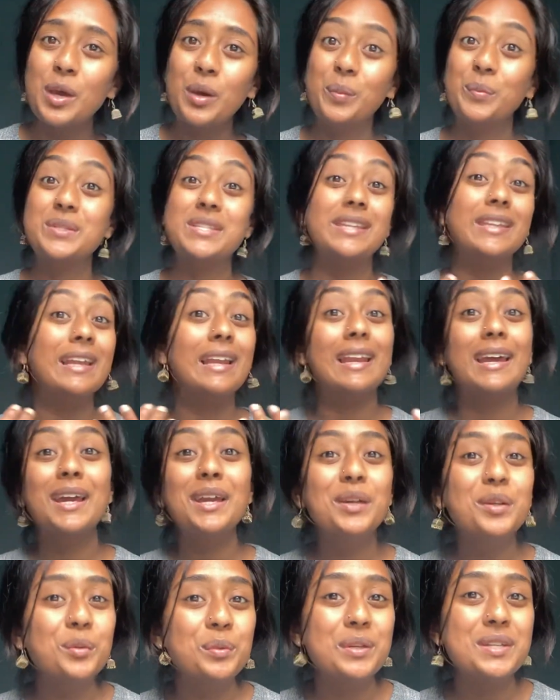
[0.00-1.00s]
Was it the
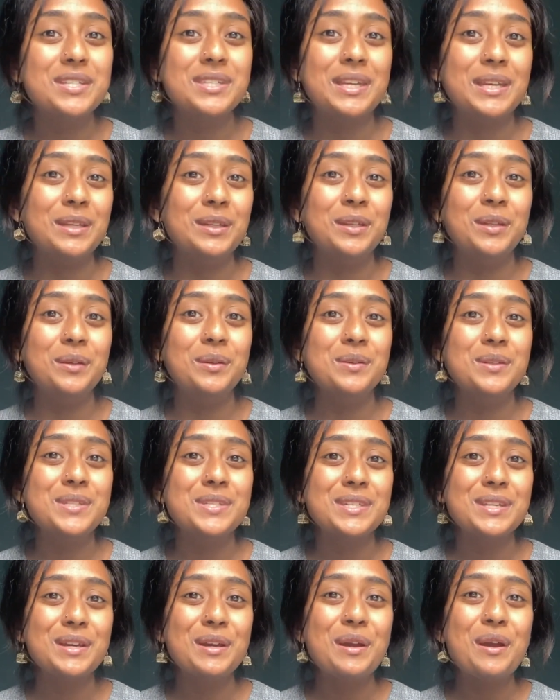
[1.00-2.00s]
language that you used?